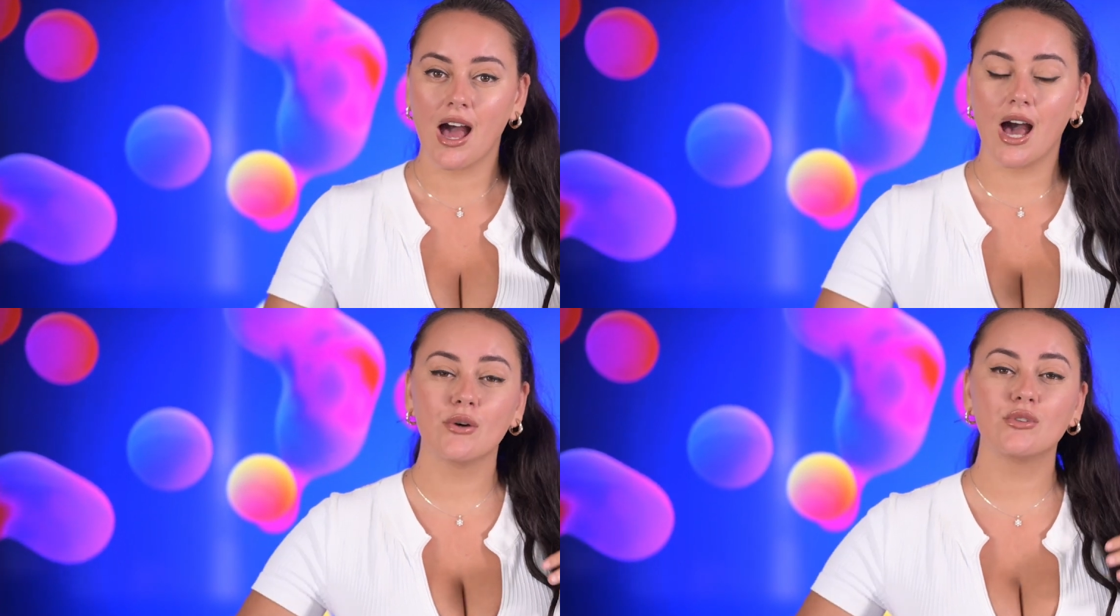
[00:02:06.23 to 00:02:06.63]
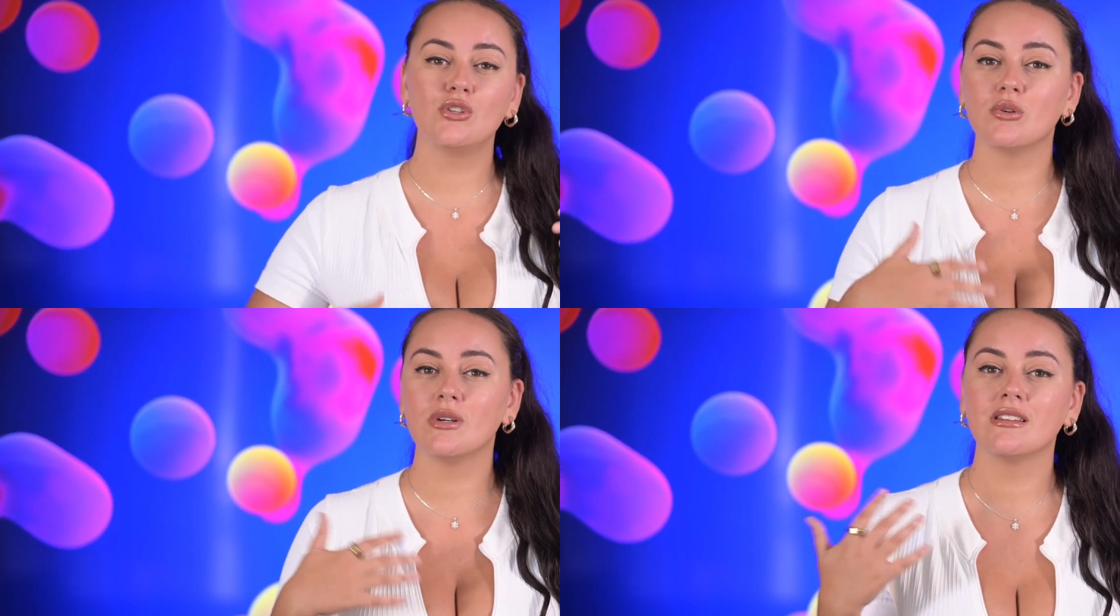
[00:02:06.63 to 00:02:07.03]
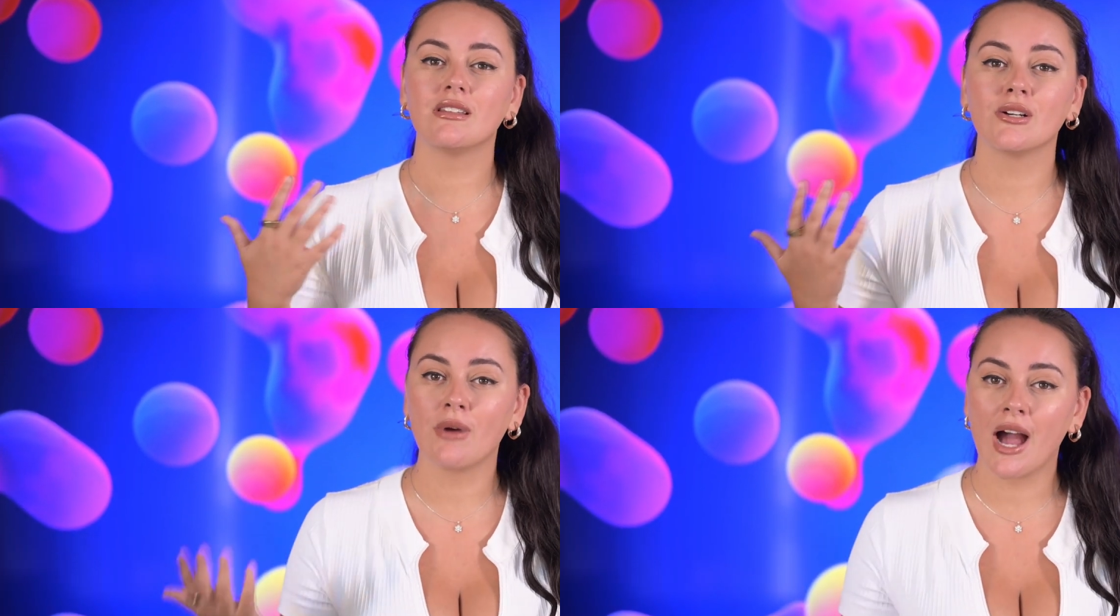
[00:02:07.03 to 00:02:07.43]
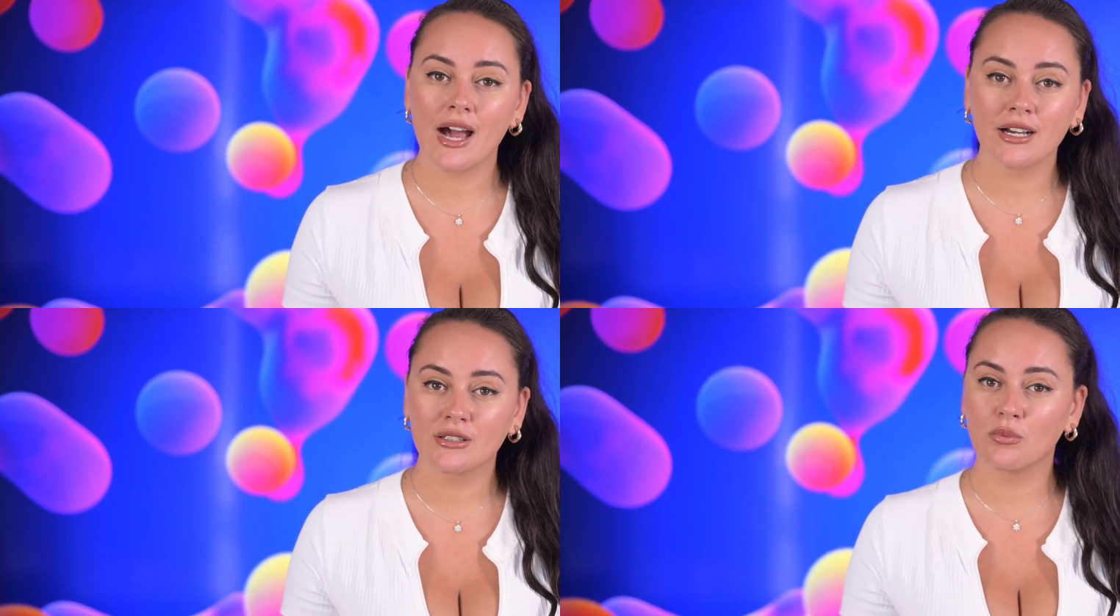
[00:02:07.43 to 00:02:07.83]
how do you
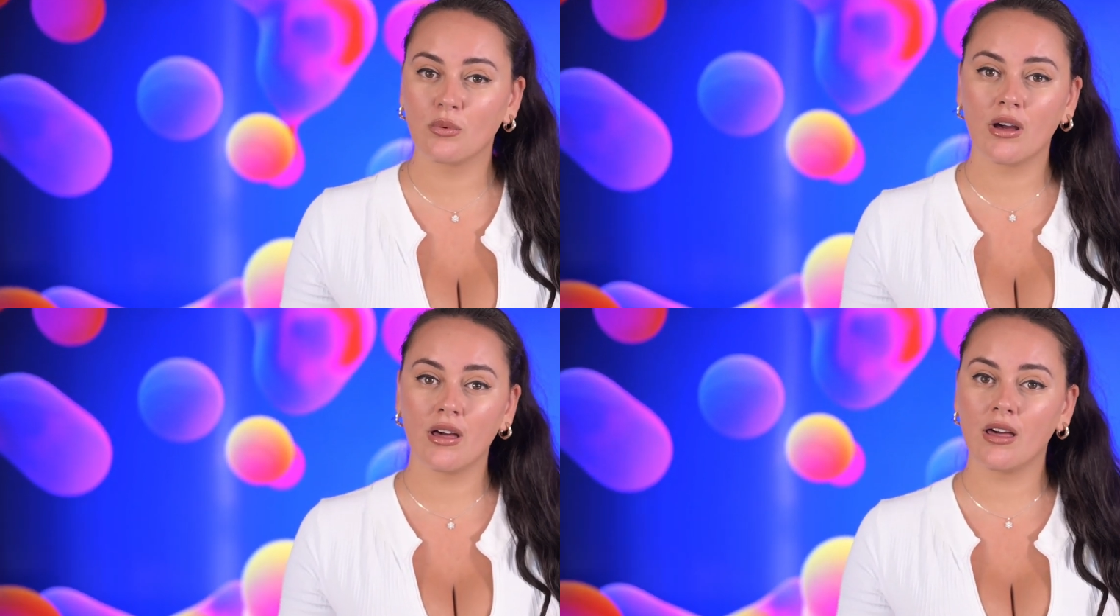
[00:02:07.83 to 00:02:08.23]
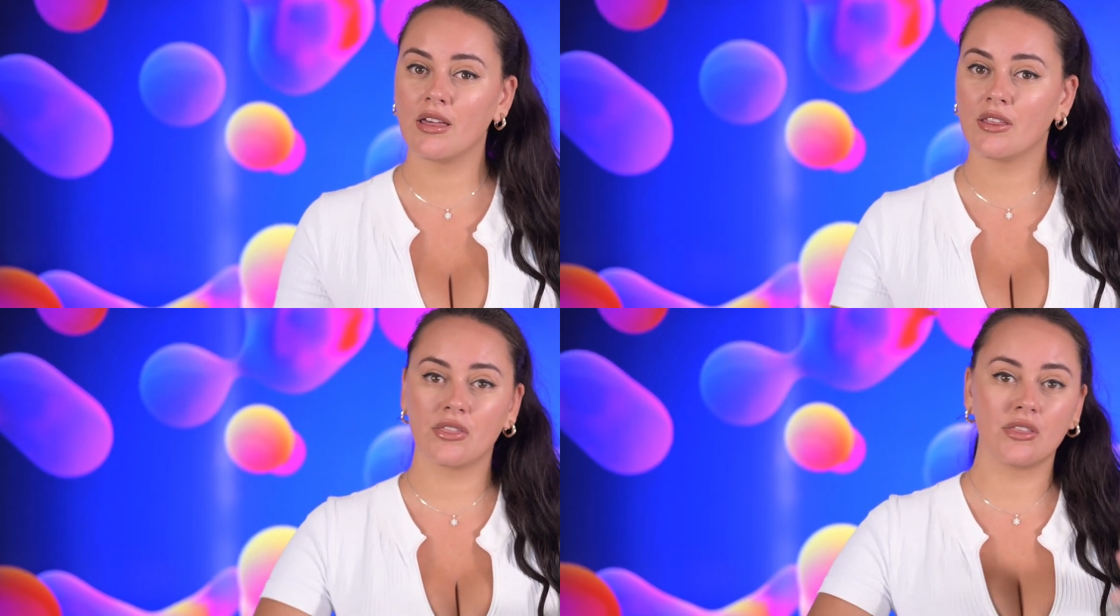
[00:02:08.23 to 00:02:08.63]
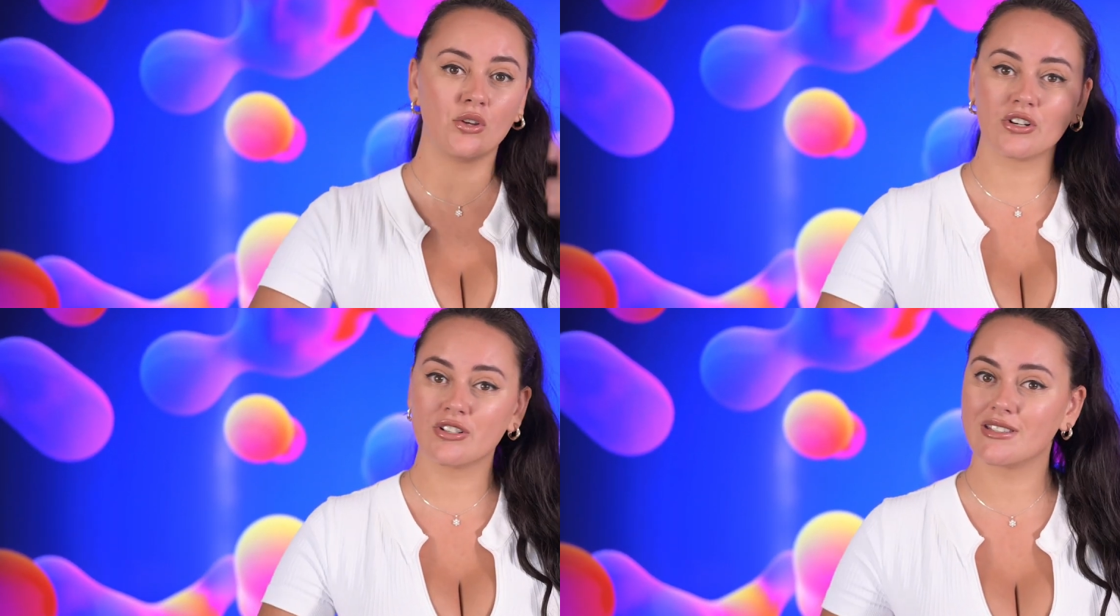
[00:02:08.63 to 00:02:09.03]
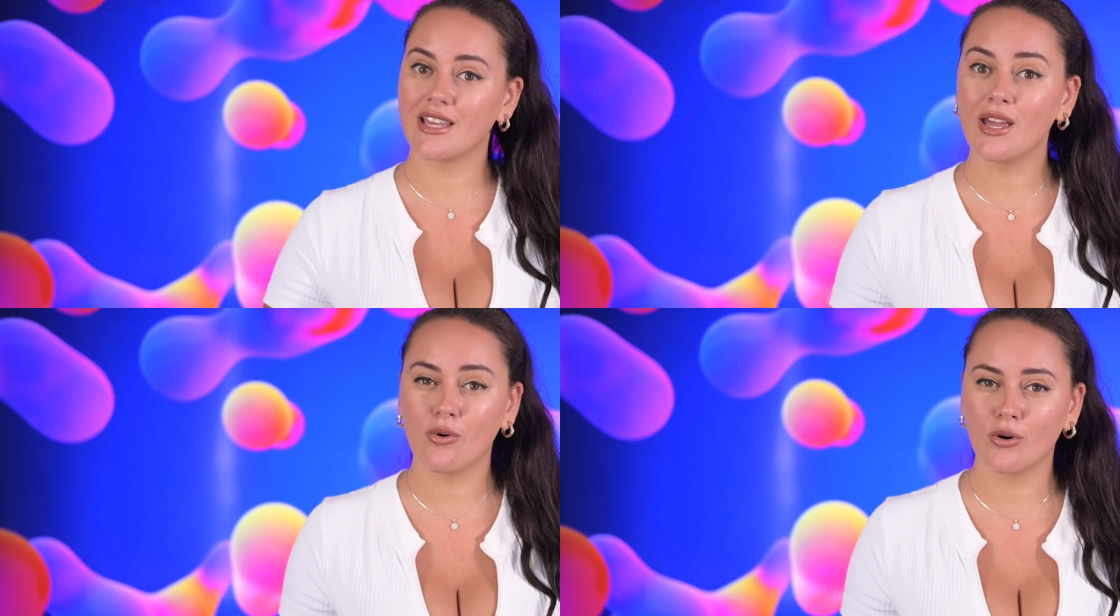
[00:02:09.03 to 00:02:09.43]
interact with your
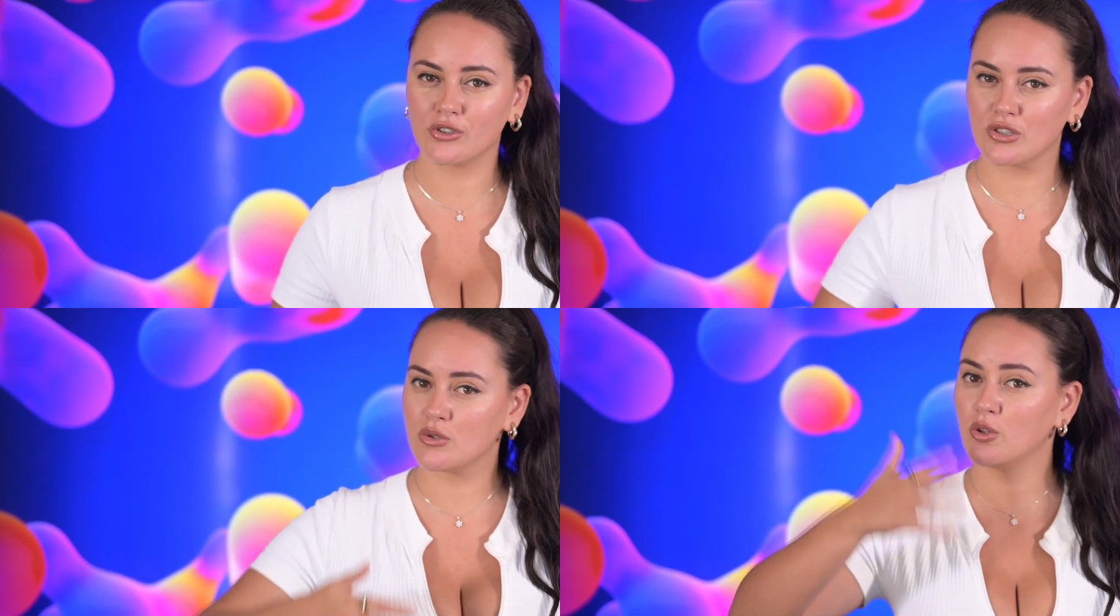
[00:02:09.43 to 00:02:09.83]
stakeholders,